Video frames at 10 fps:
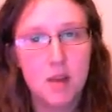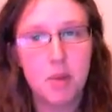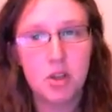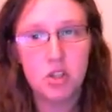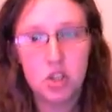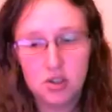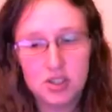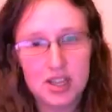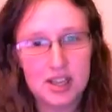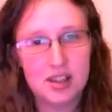But
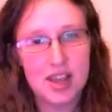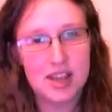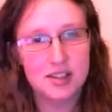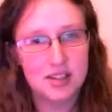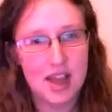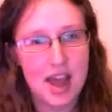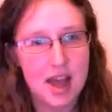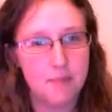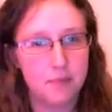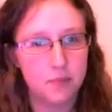using this
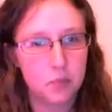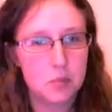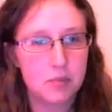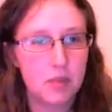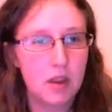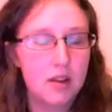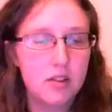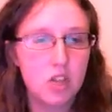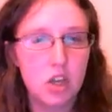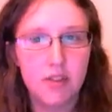
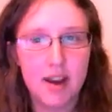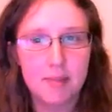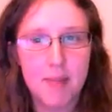unified